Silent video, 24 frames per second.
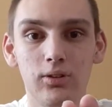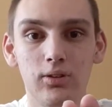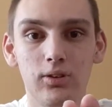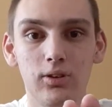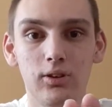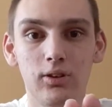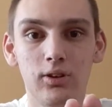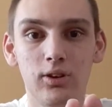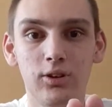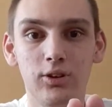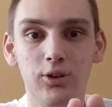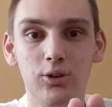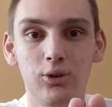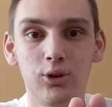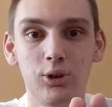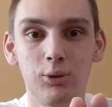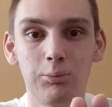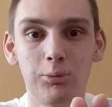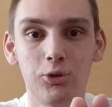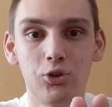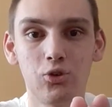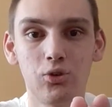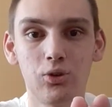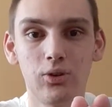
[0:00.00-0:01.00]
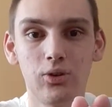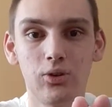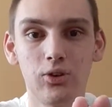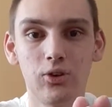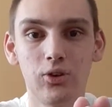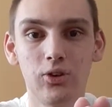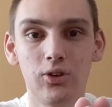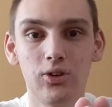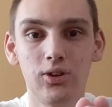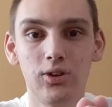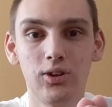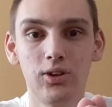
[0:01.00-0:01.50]
animatronics
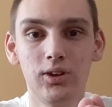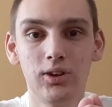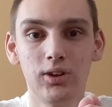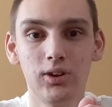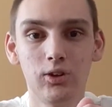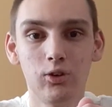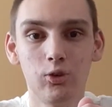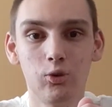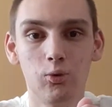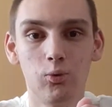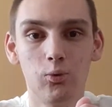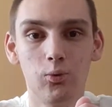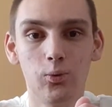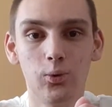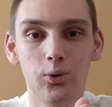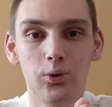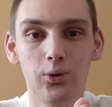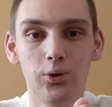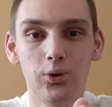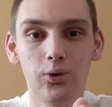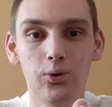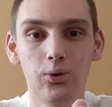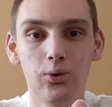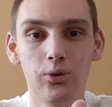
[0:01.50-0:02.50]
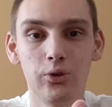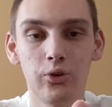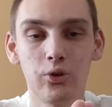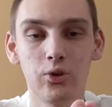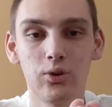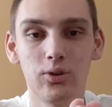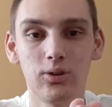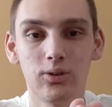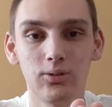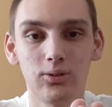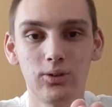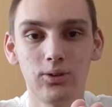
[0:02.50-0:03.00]
in. It's really cool. It's
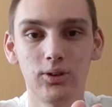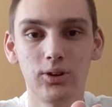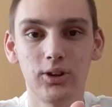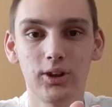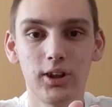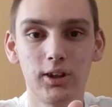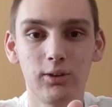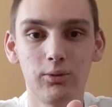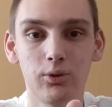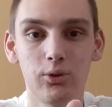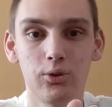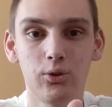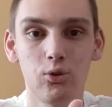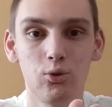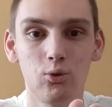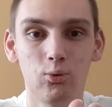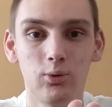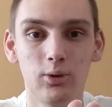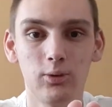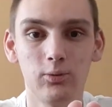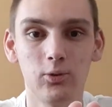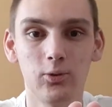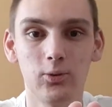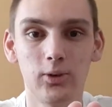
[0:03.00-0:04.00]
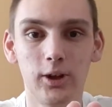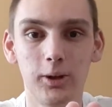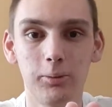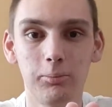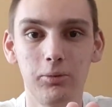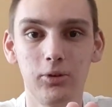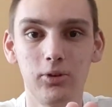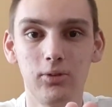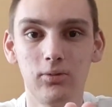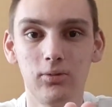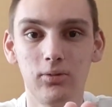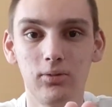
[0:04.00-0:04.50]
called Calico's River
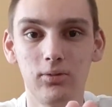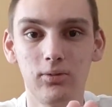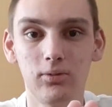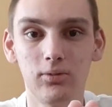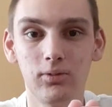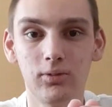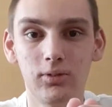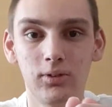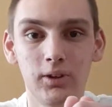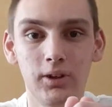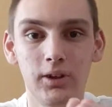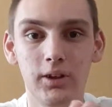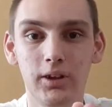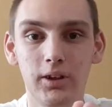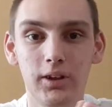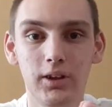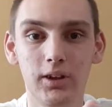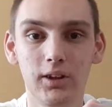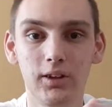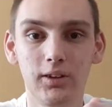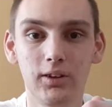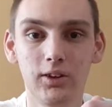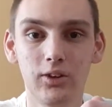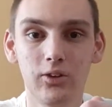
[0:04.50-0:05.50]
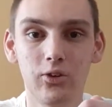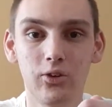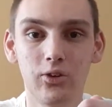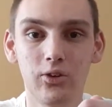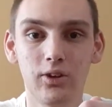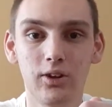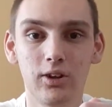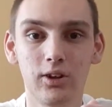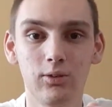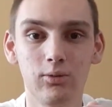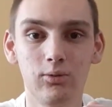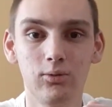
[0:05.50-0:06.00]
Rapid, and it's
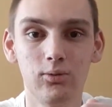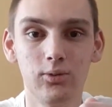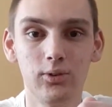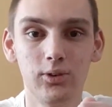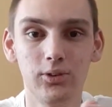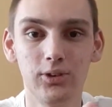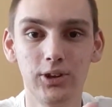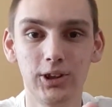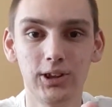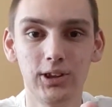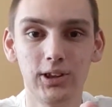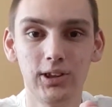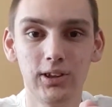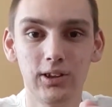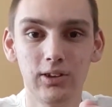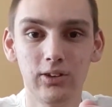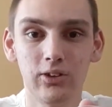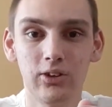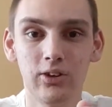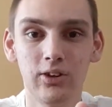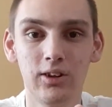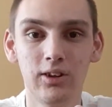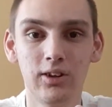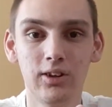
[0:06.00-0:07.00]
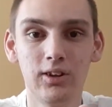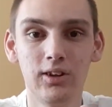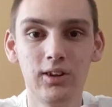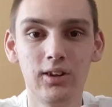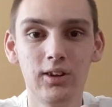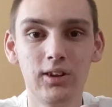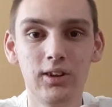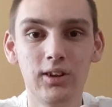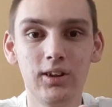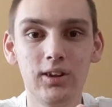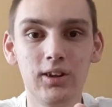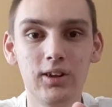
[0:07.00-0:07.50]
really neat.
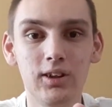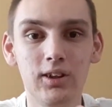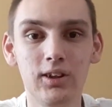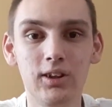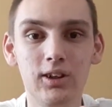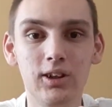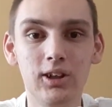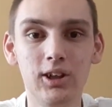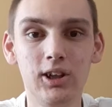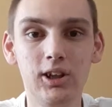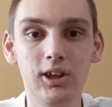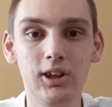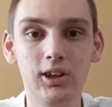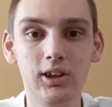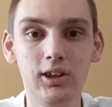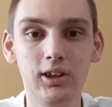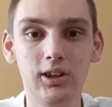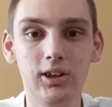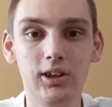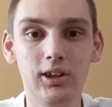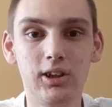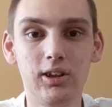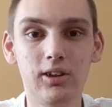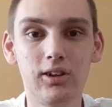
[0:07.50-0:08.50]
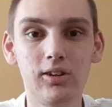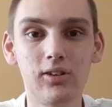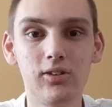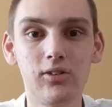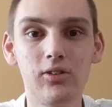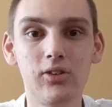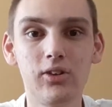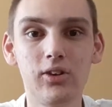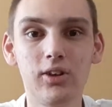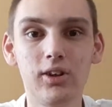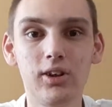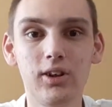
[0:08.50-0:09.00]
And
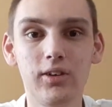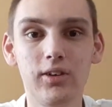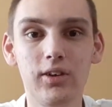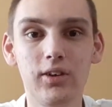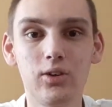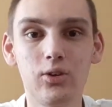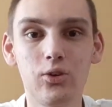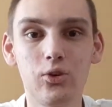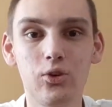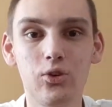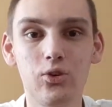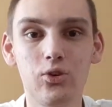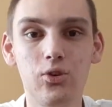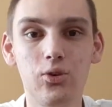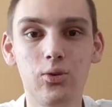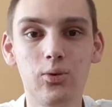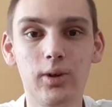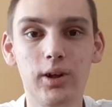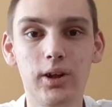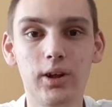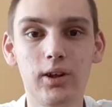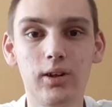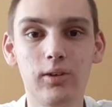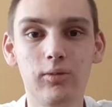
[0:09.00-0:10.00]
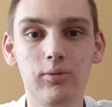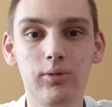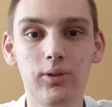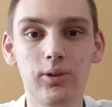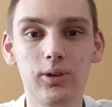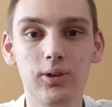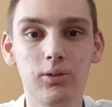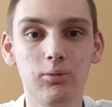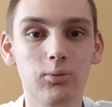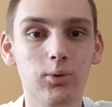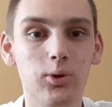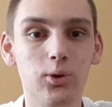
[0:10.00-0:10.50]
they also do have
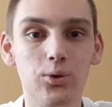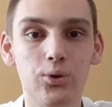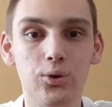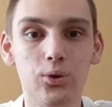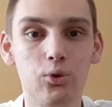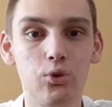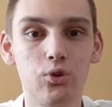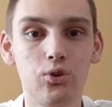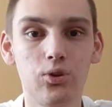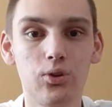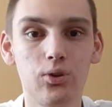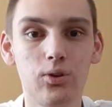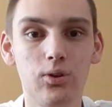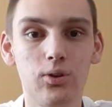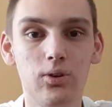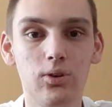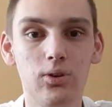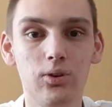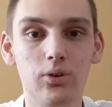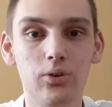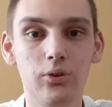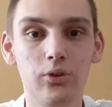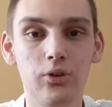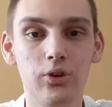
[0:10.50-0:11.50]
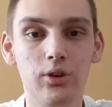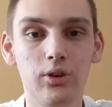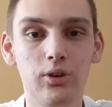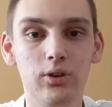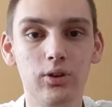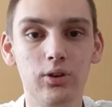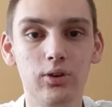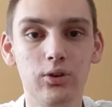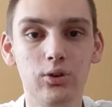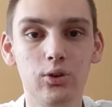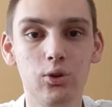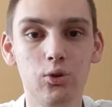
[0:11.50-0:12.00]
a roller coaster called
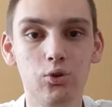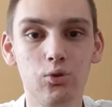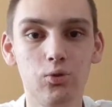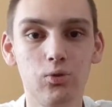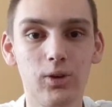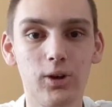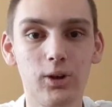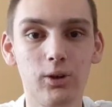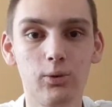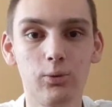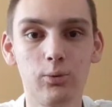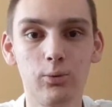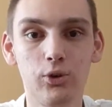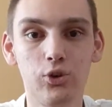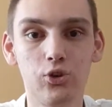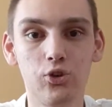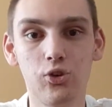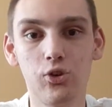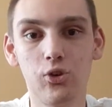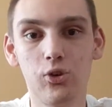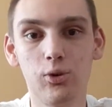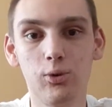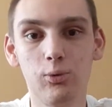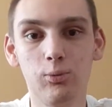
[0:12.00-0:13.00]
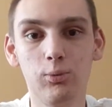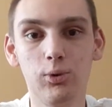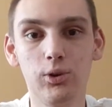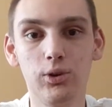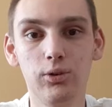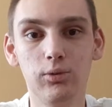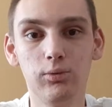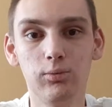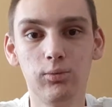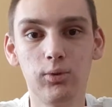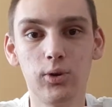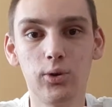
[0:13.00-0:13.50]
Ghost Rider, which is a
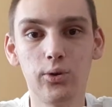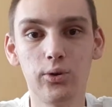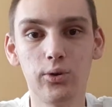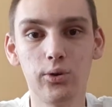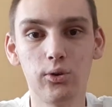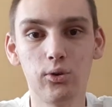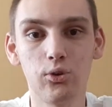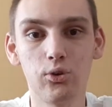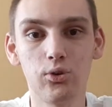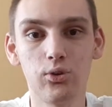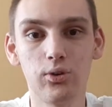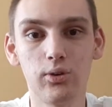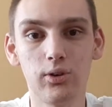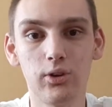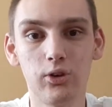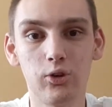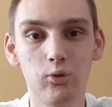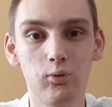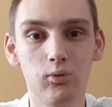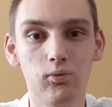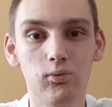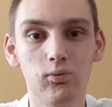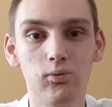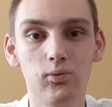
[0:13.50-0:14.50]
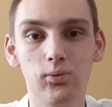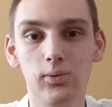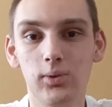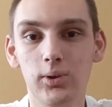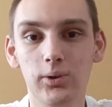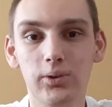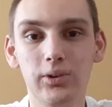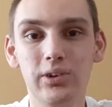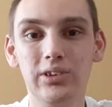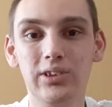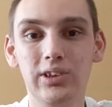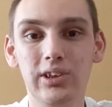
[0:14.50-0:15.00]
wooden roller coaster. It's
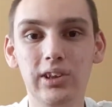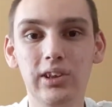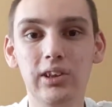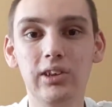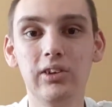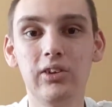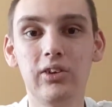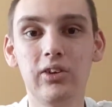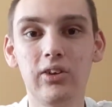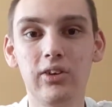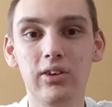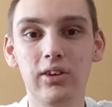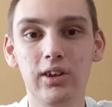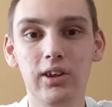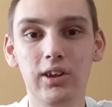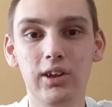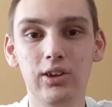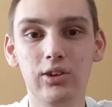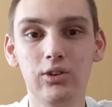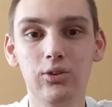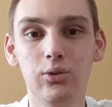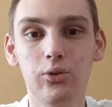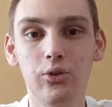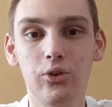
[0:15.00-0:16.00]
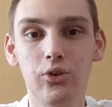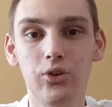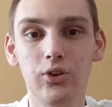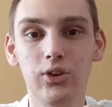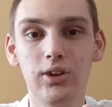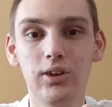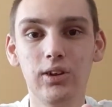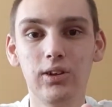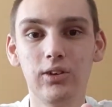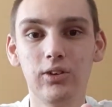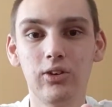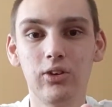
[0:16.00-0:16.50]
really neat, and you'll
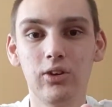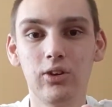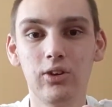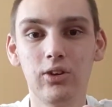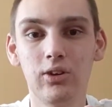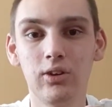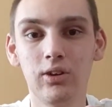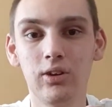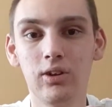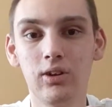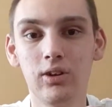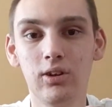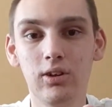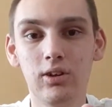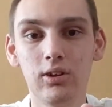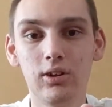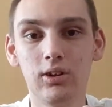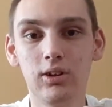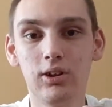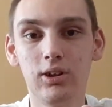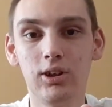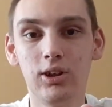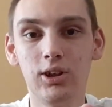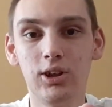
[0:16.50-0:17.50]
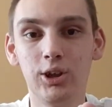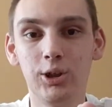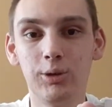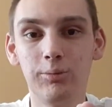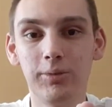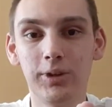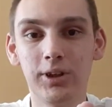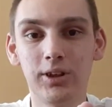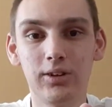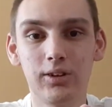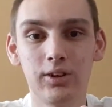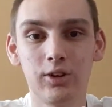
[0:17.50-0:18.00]
see it
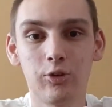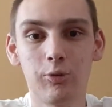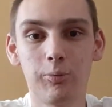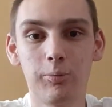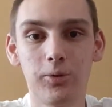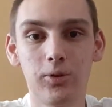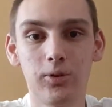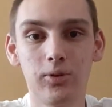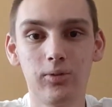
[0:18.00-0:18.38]
at Knott's Berry